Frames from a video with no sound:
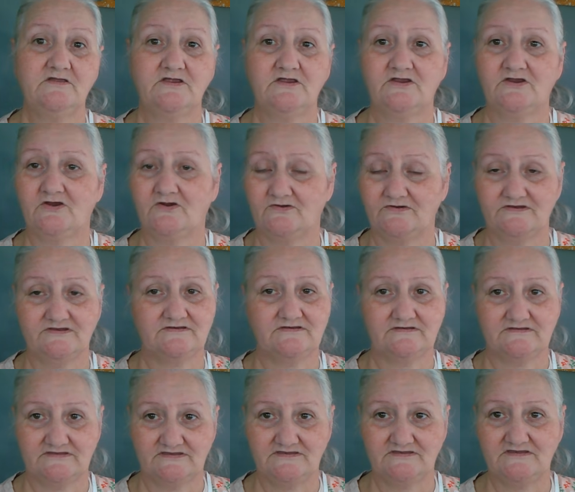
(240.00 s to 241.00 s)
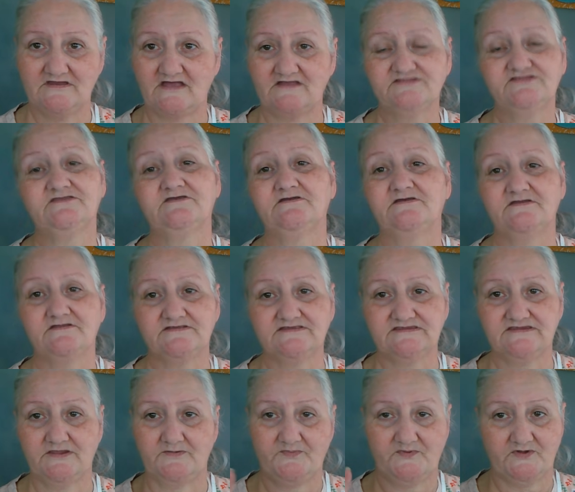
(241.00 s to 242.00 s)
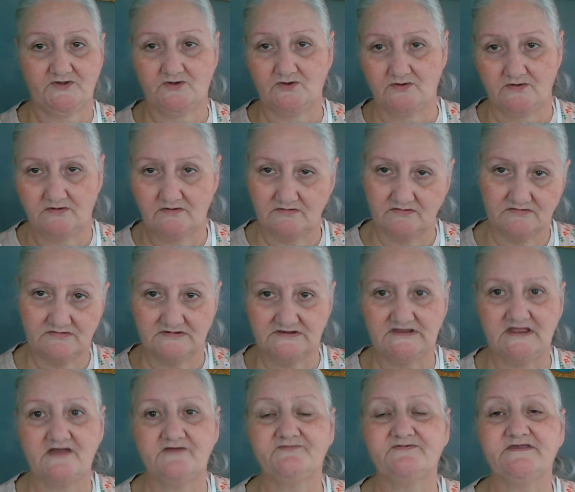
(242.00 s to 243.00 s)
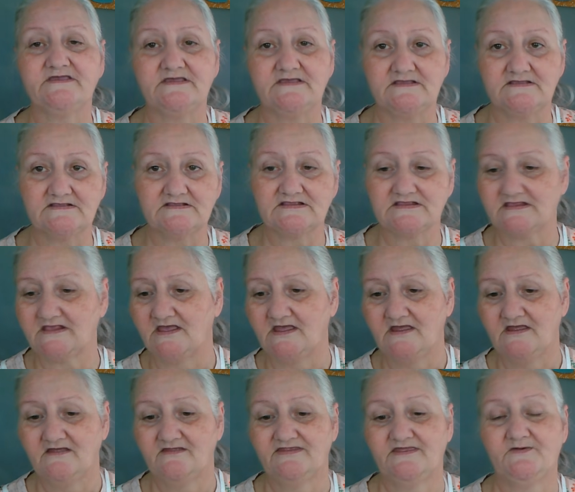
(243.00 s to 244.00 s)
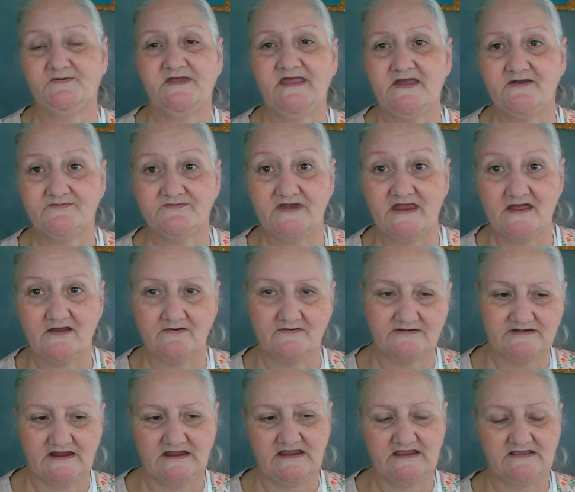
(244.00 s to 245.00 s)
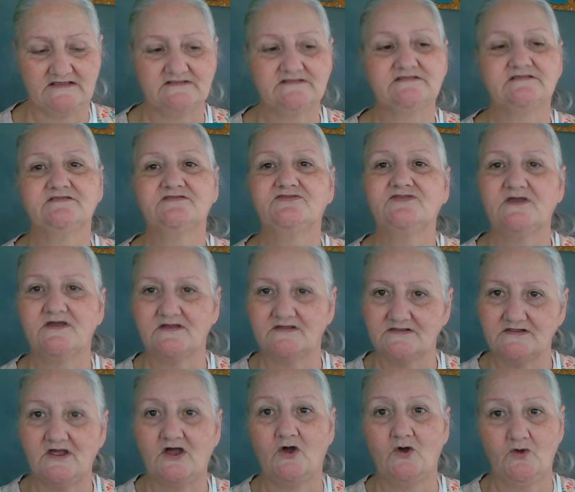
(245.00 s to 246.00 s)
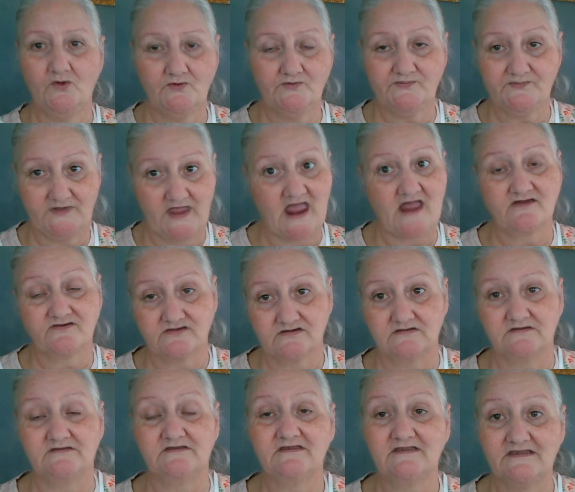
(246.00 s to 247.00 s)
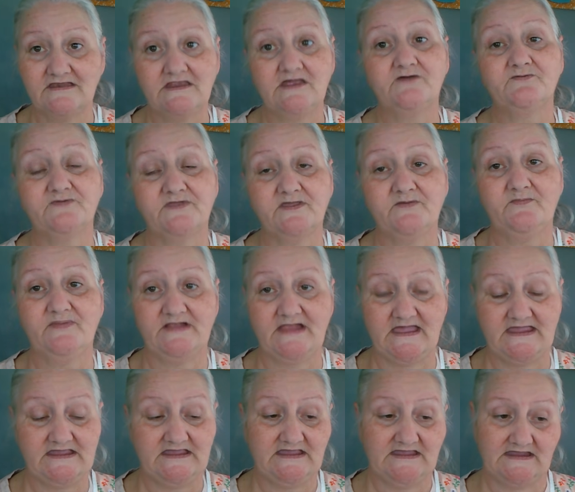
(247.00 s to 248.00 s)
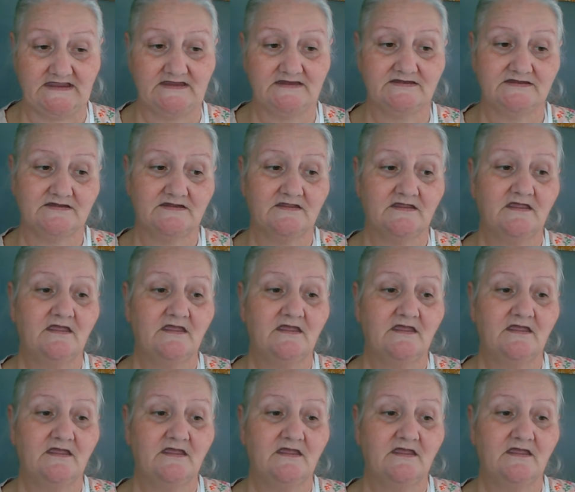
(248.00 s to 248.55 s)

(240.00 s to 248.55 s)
You know, not the typical loveys that we have nowadays, the old-fashioned lovey blanket.